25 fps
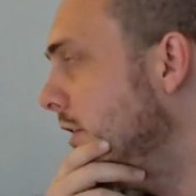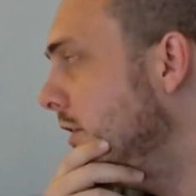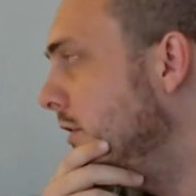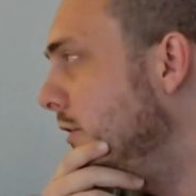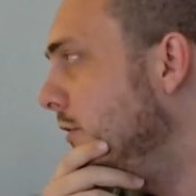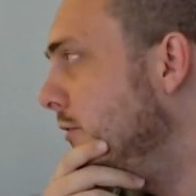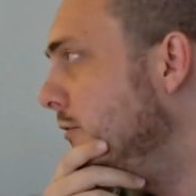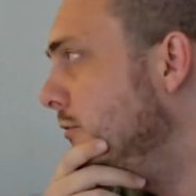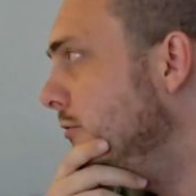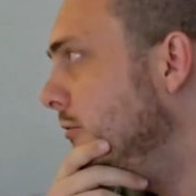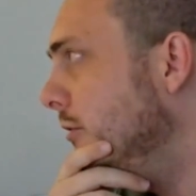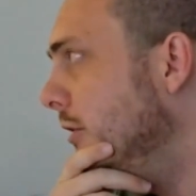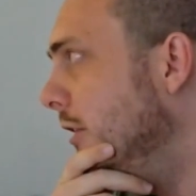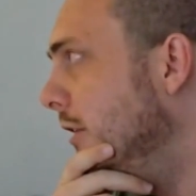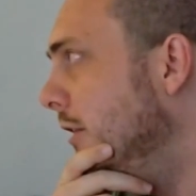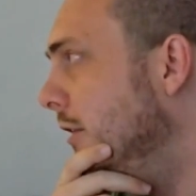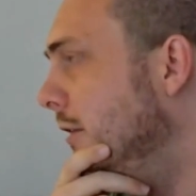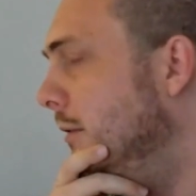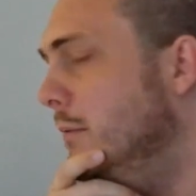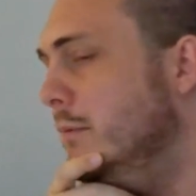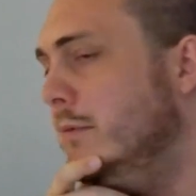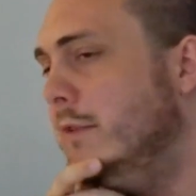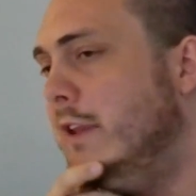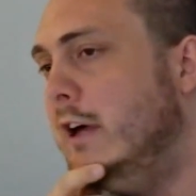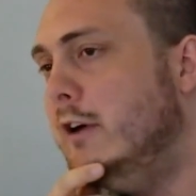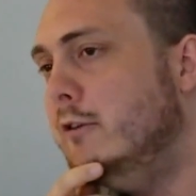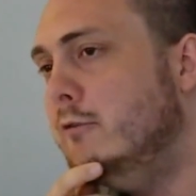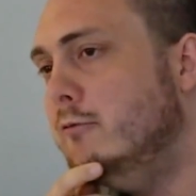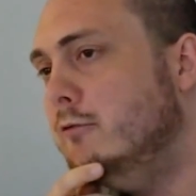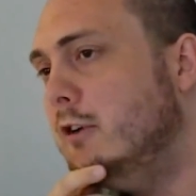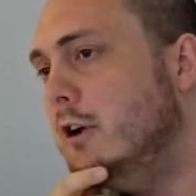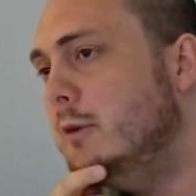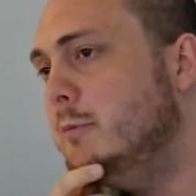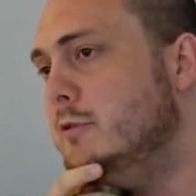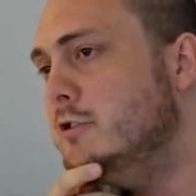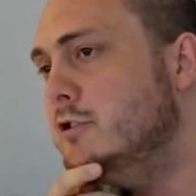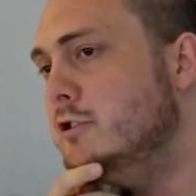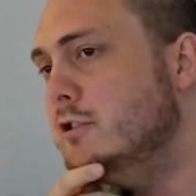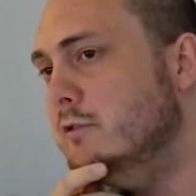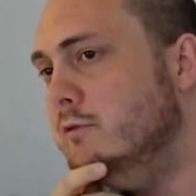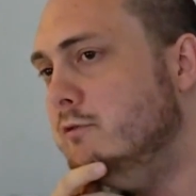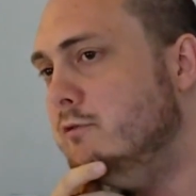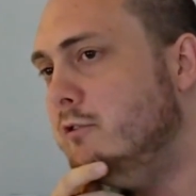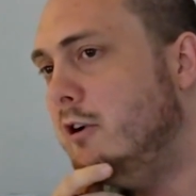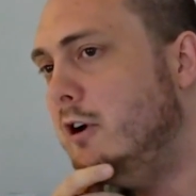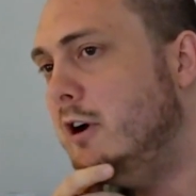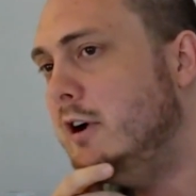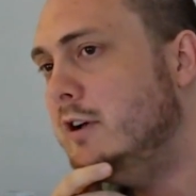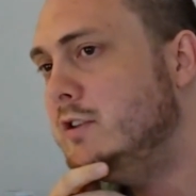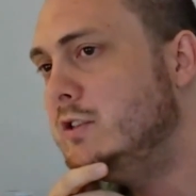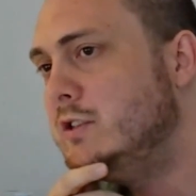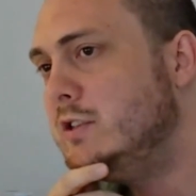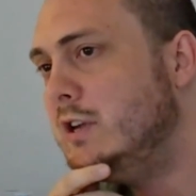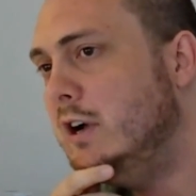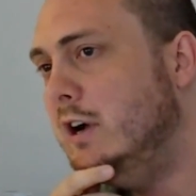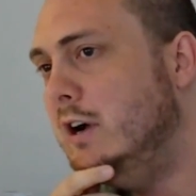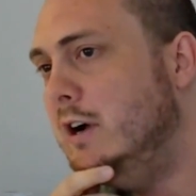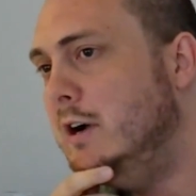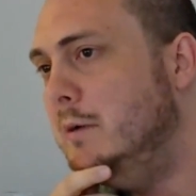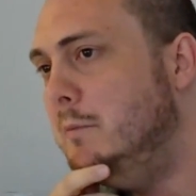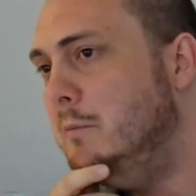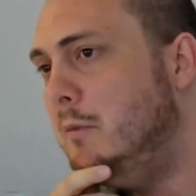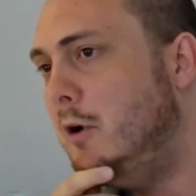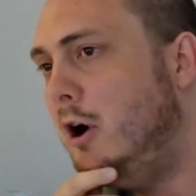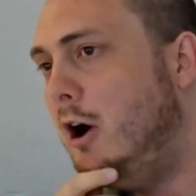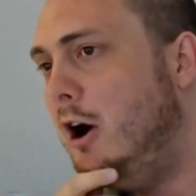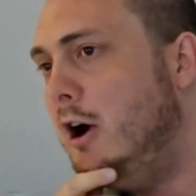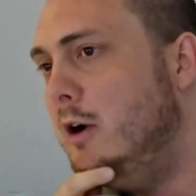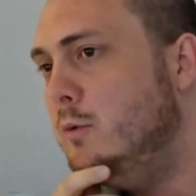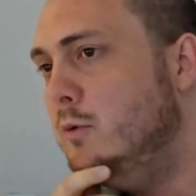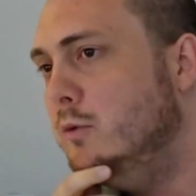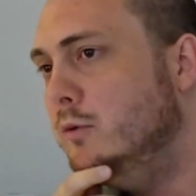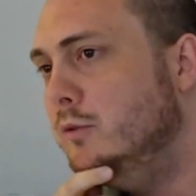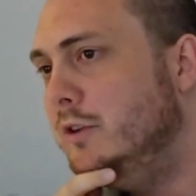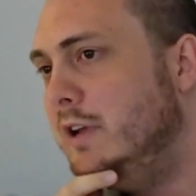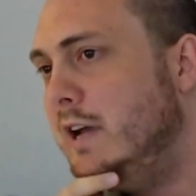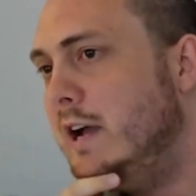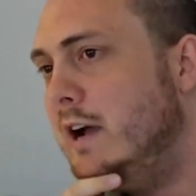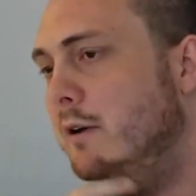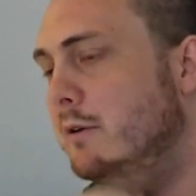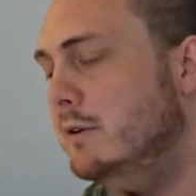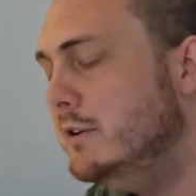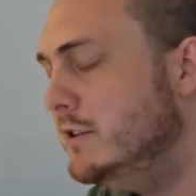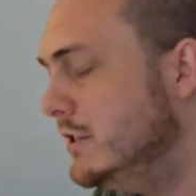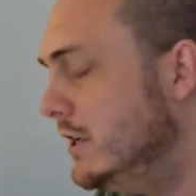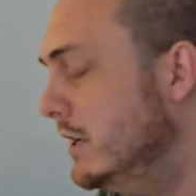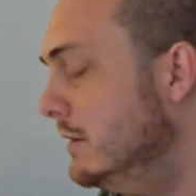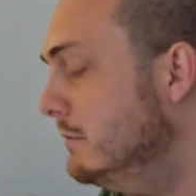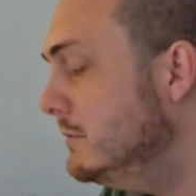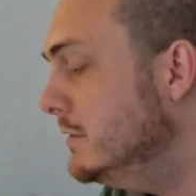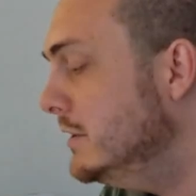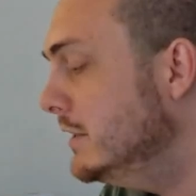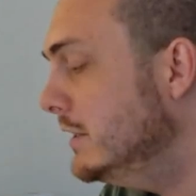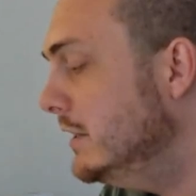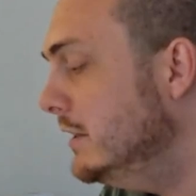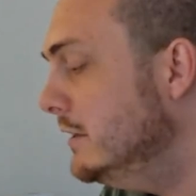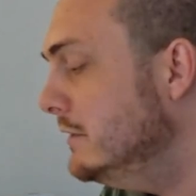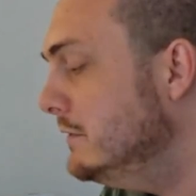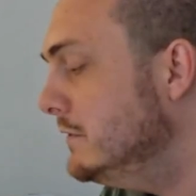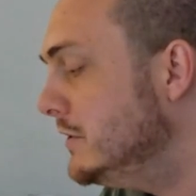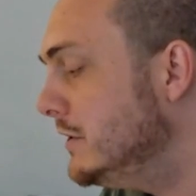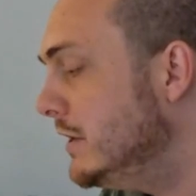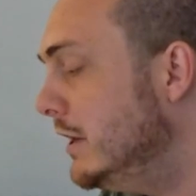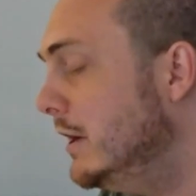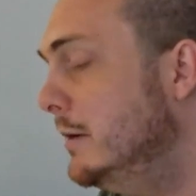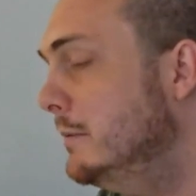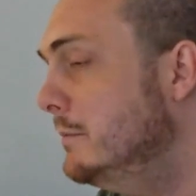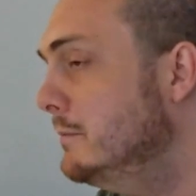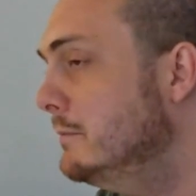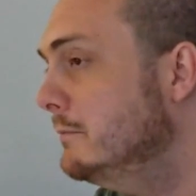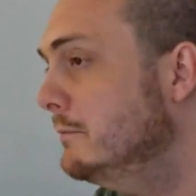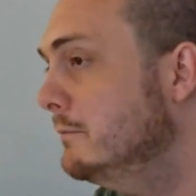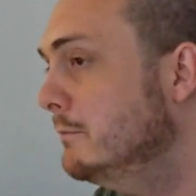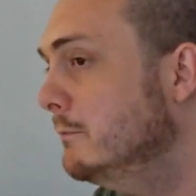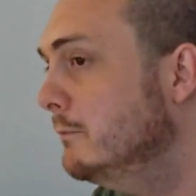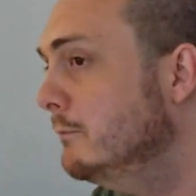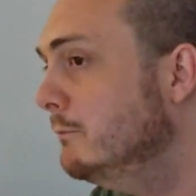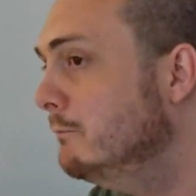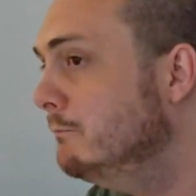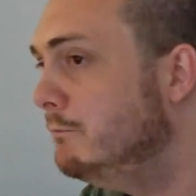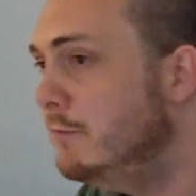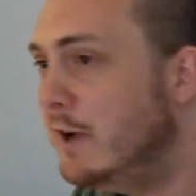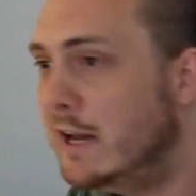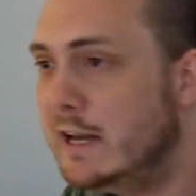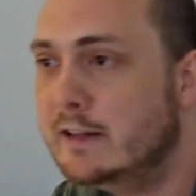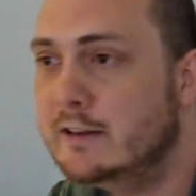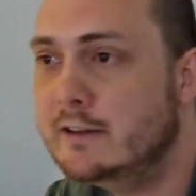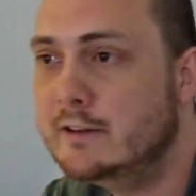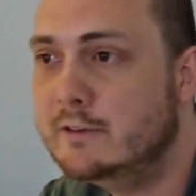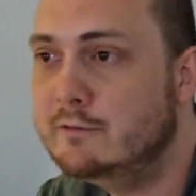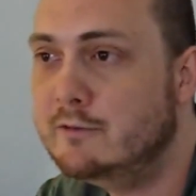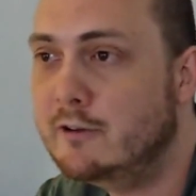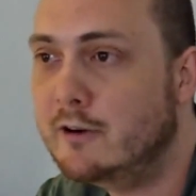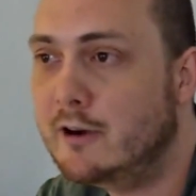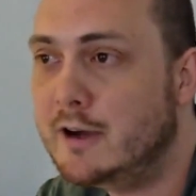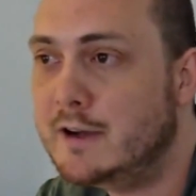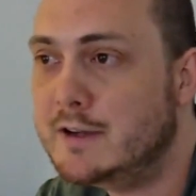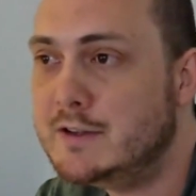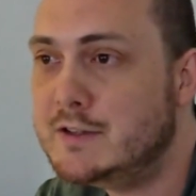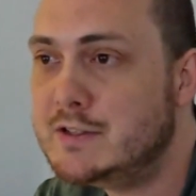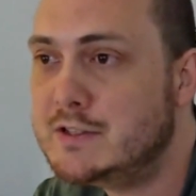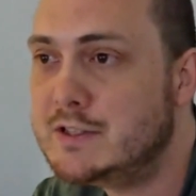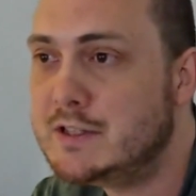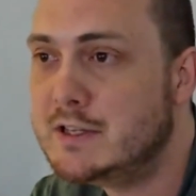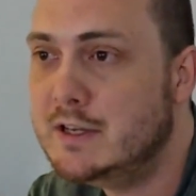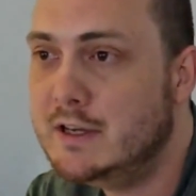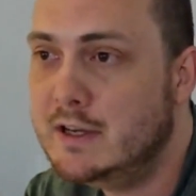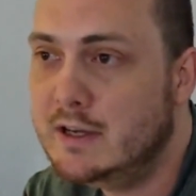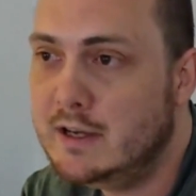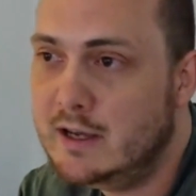of that rubbish advice, I will now attempt to give some valid advice,